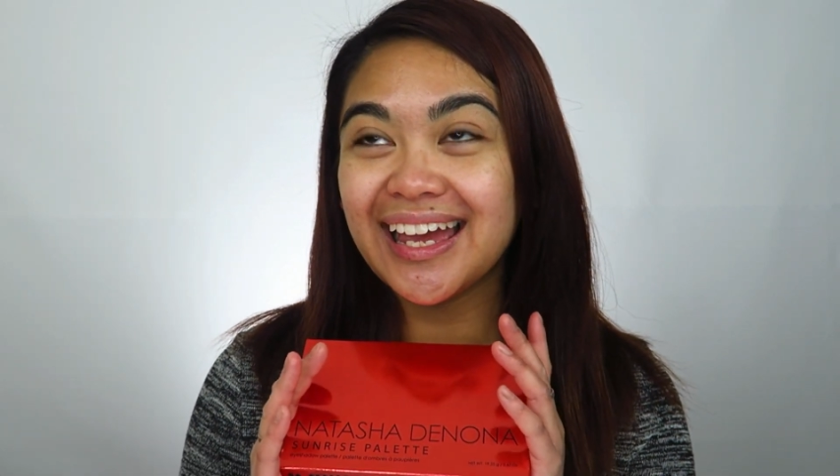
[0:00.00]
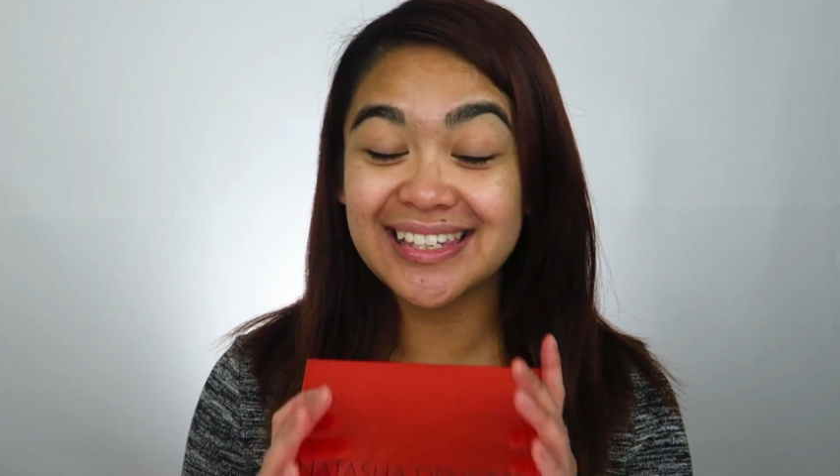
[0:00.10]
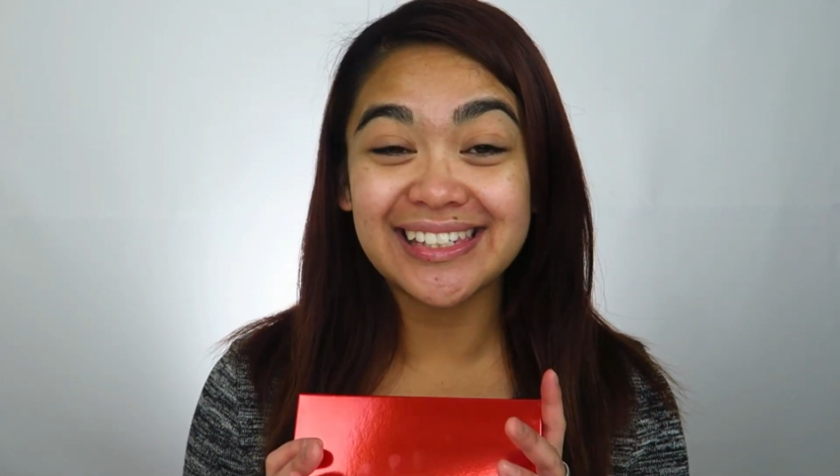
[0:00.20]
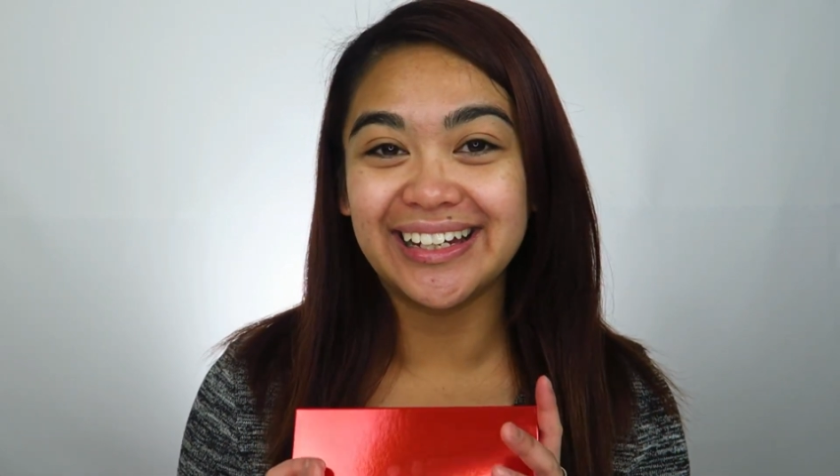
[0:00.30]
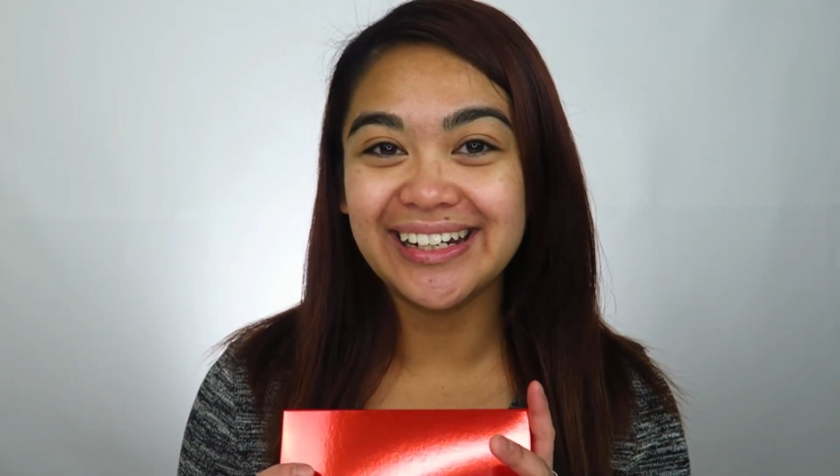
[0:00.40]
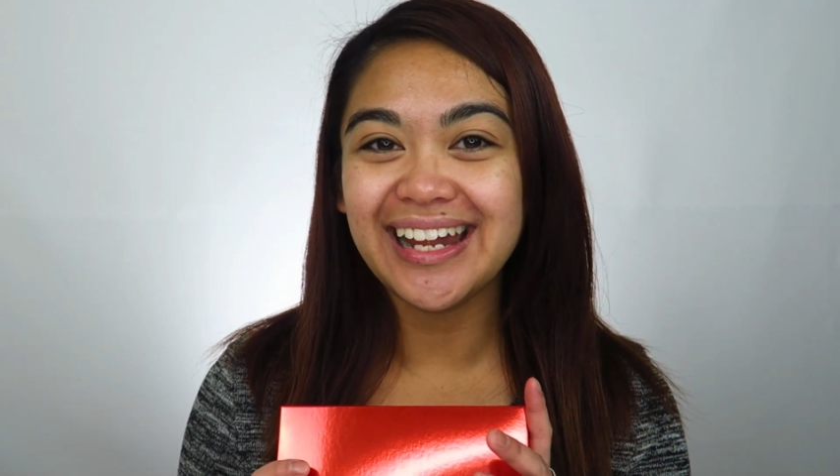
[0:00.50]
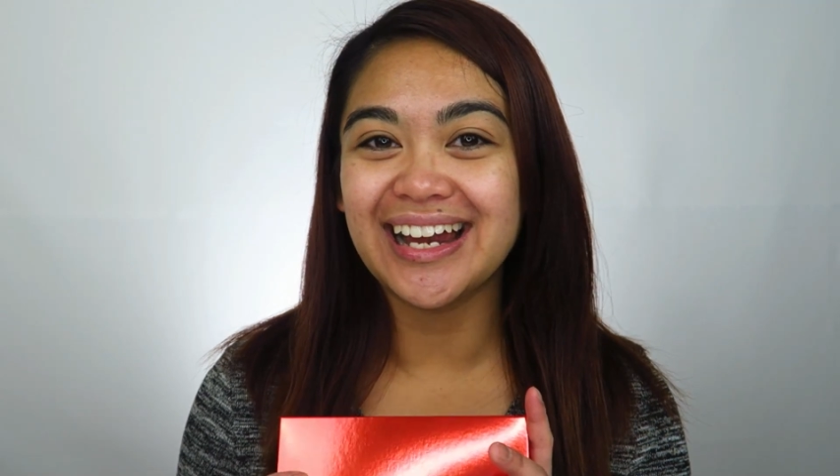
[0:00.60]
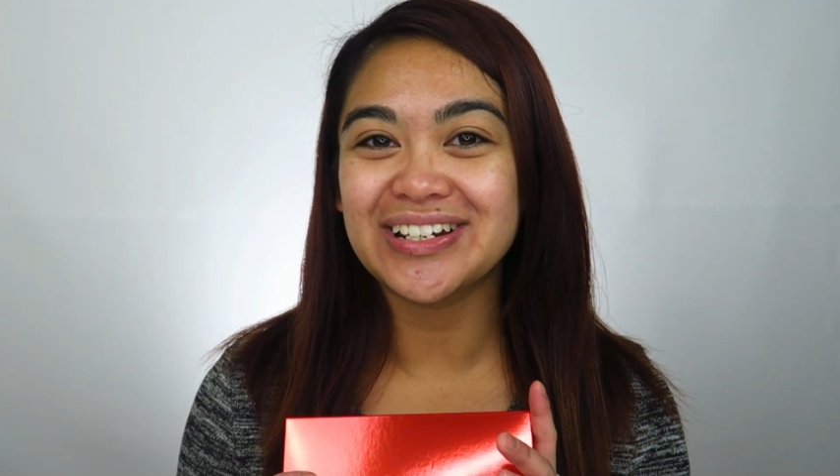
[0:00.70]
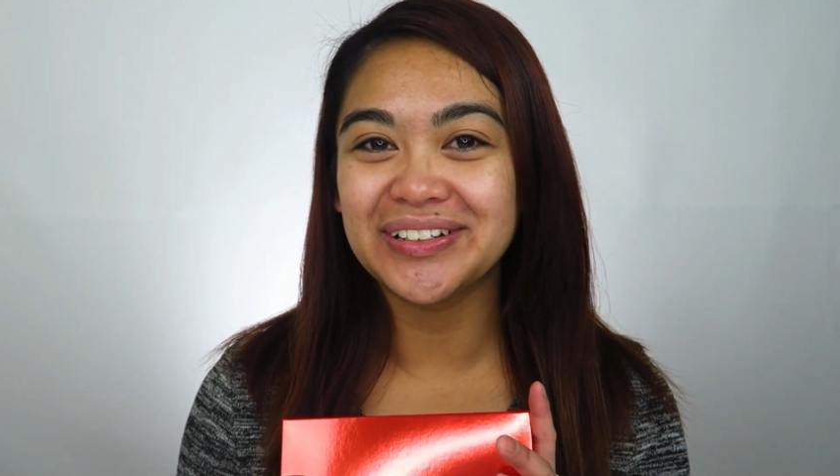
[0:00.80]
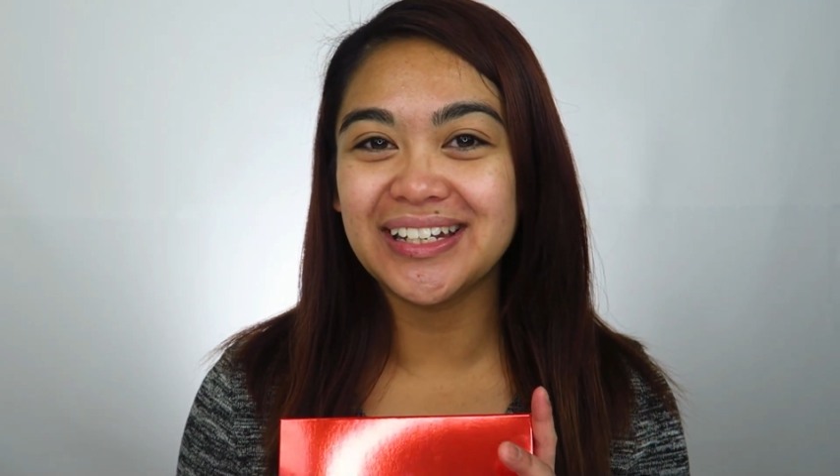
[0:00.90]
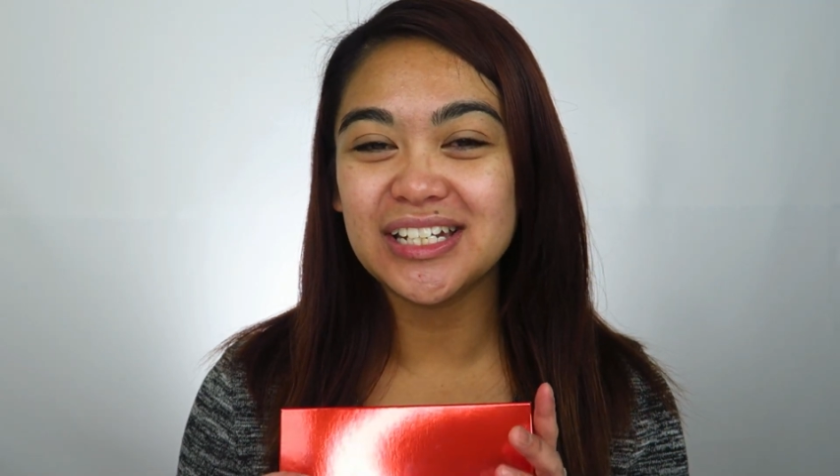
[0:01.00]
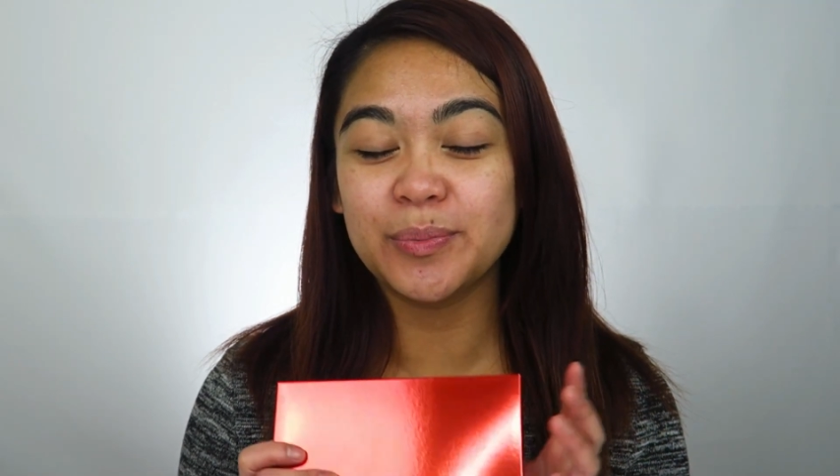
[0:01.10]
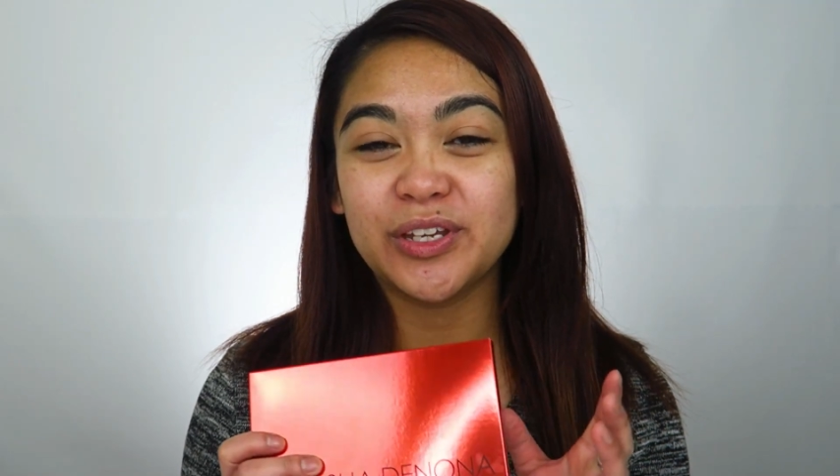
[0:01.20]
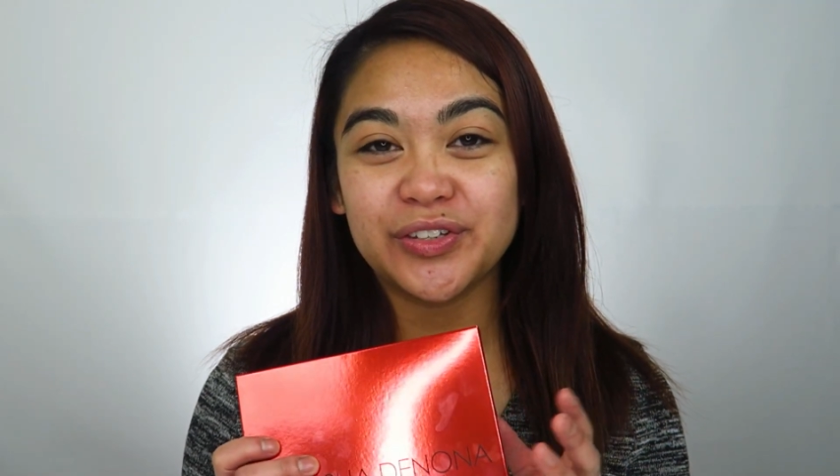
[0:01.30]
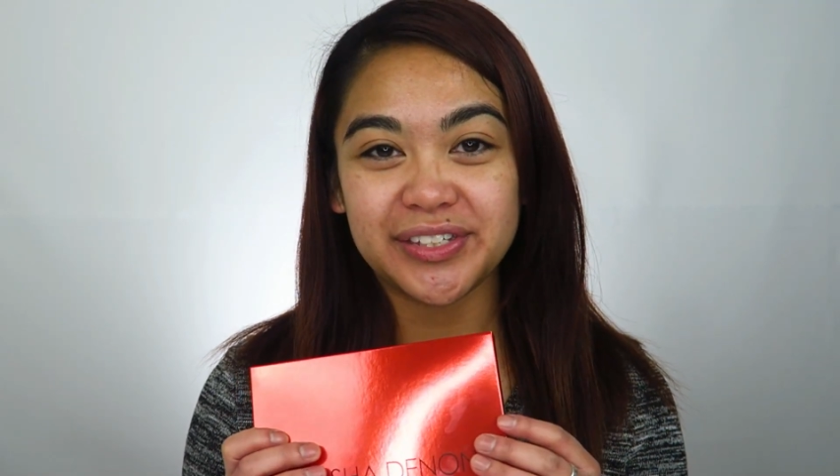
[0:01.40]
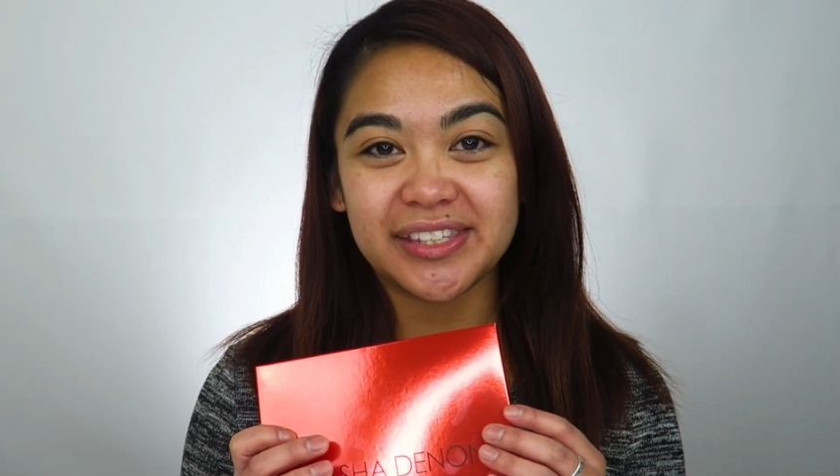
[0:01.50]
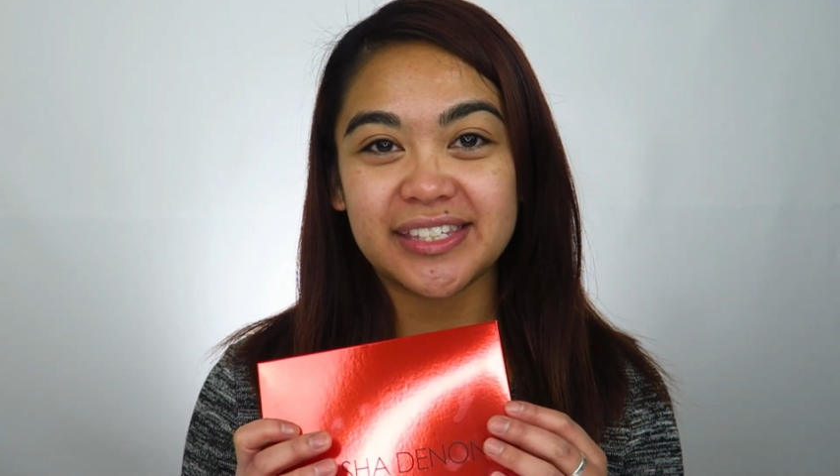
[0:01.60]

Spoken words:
excited actually to be using